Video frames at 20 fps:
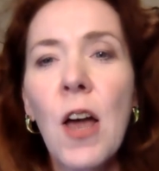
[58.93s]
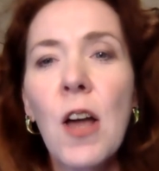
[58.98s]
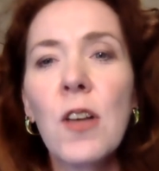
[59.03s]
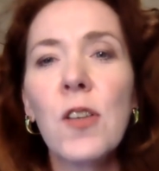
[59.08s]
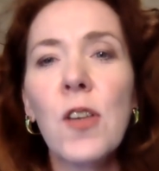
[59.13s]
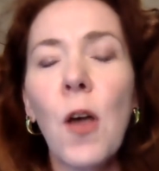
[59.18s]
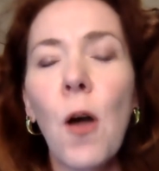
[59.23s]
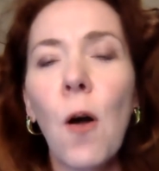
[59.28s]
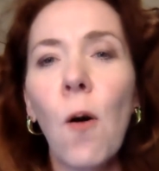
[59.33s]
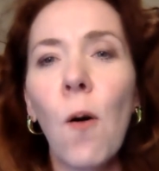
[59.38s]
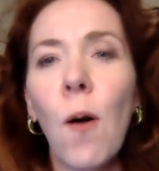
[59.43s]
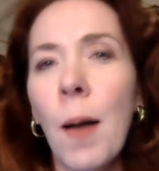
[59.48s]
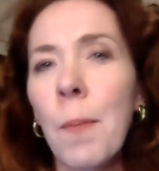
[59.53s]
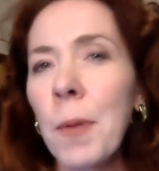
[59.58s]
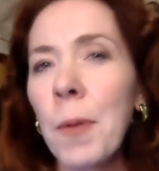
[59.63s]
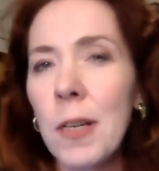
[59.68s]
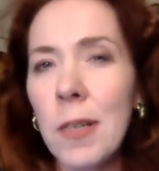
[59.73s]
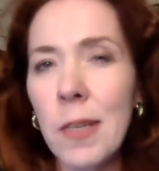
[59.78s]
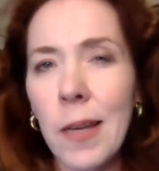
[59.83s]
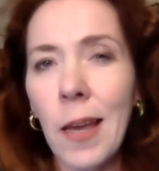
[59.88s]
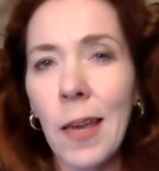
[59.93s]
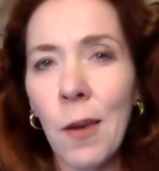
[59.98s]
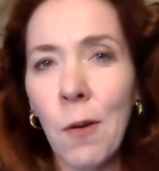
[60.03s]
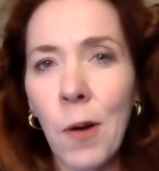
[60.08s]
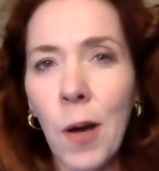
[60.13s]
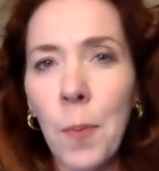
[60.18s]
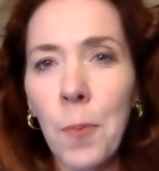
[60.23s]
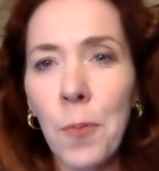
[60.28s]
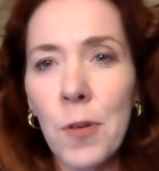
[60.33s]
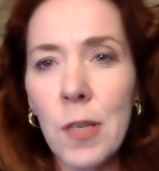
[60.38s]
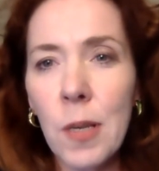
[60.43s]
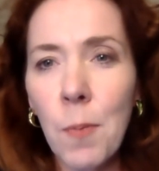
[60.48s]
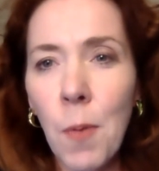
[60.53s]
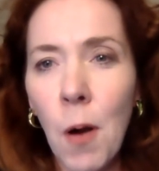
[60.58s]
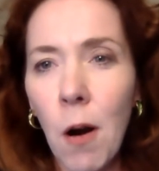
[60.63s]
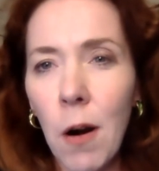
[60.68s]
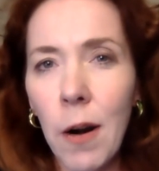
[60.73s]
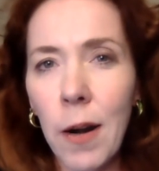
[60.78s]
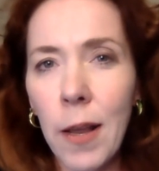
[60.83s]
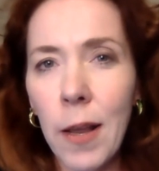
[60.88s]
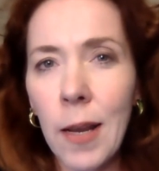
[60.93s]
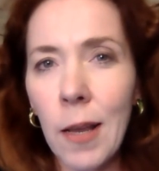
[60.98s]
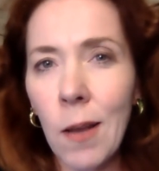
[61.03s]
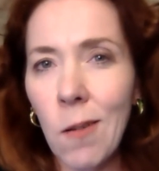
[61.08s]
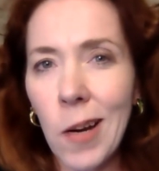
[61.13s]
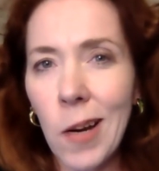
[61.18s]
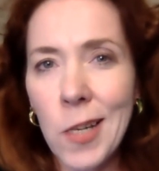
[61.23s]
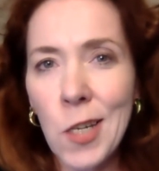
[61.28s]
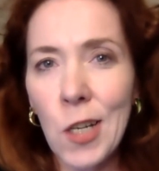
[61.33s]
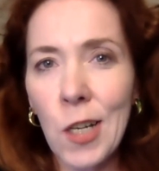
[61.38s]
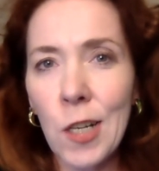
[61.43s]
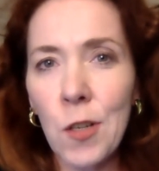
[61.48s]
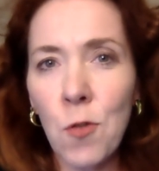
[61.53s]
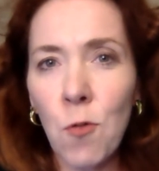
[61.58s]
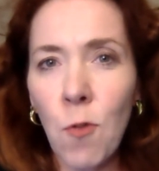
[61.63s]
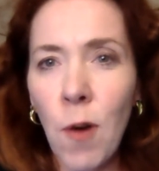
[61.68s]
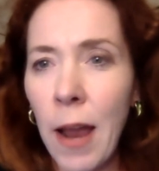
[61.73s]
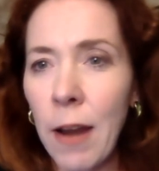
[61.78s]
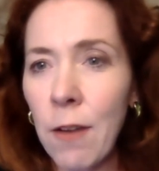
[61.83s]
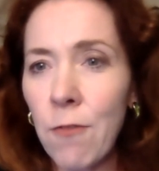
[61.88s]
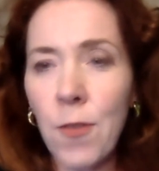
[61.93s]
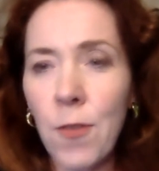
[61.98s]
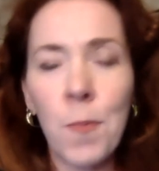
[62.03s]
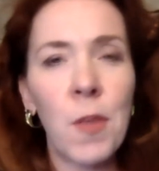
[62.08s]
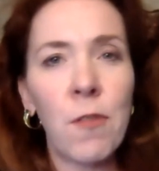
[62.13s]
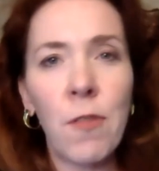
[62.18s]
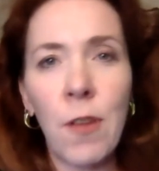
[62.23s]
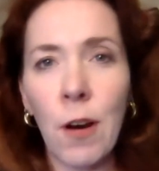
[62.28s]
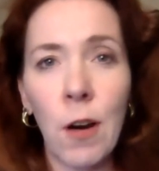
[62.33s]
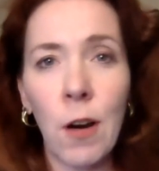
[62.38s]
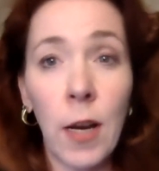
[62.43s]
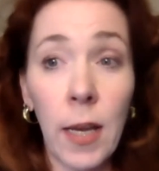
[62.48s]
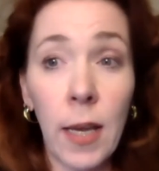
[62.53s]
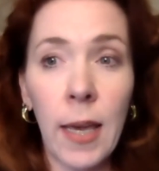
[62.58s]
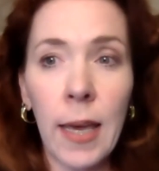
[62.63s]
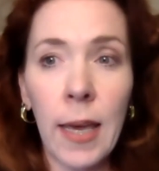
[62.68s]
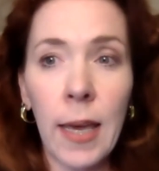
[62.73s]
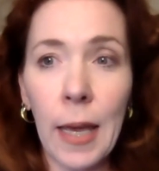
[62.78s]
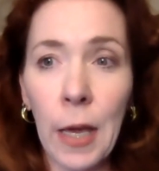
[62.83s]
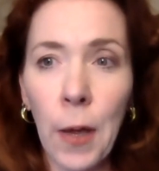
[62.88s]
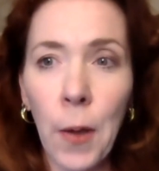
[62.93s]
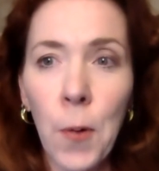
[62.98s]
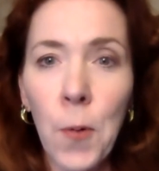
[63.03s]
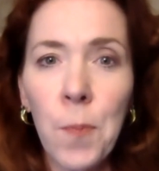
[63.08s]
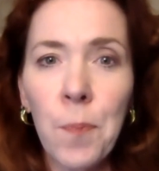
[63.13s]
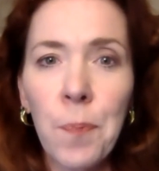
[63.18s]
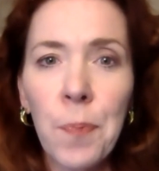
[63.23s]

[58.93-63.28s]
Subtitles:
So I'm going to set you up with some hard-hitting questions right from the very get-go.